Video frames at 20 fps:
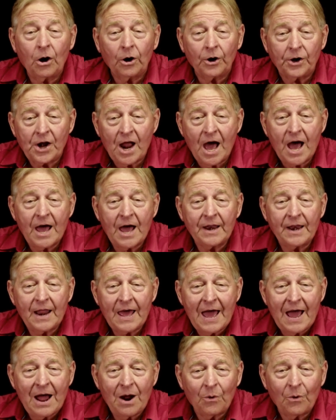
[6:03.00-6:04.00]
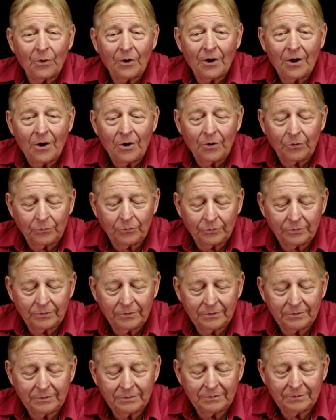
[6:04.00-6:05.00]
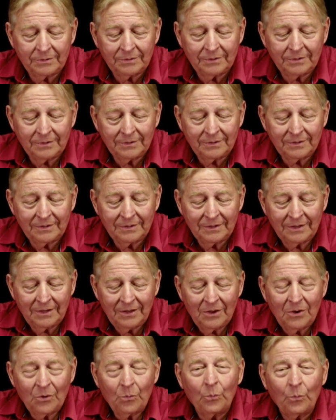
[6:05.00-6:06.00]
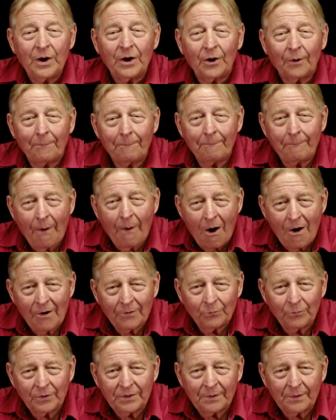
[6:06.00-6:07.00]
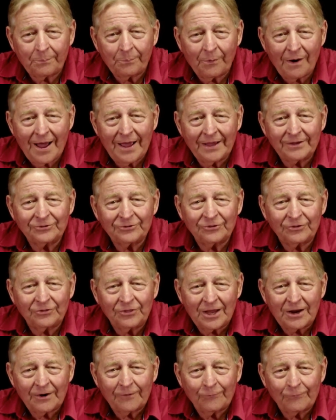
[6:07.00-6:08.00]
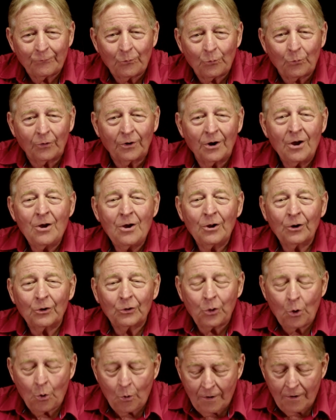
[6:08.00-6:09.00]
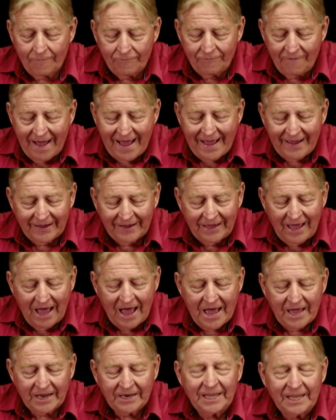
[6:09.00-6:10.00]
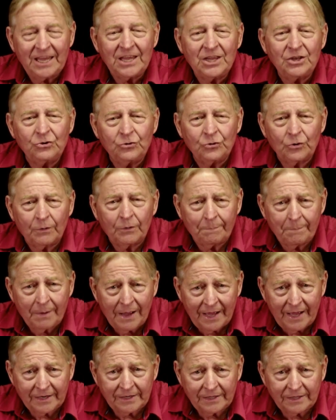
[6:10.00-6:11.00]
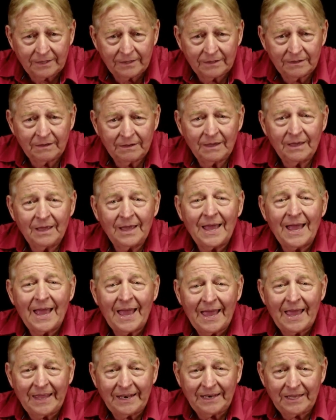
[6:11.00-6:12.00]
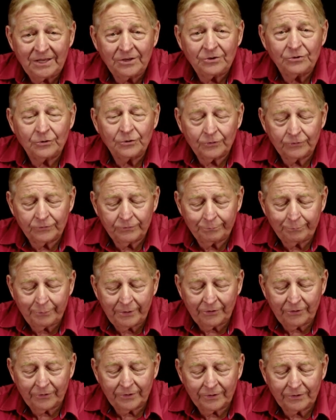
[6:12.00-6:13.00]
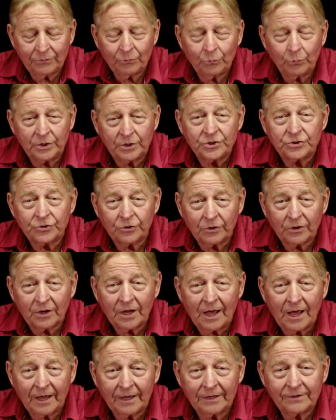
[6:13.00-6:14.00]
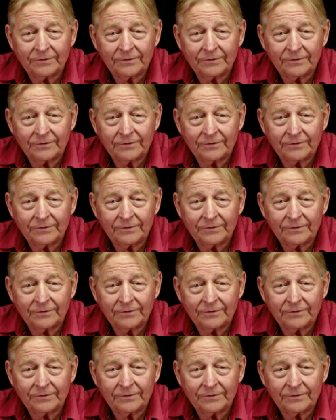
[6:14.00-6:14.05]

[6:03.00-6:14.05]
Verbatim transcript: are not our own. We are bought with a price, therefore, glorify God in your body and in your spirit, which are God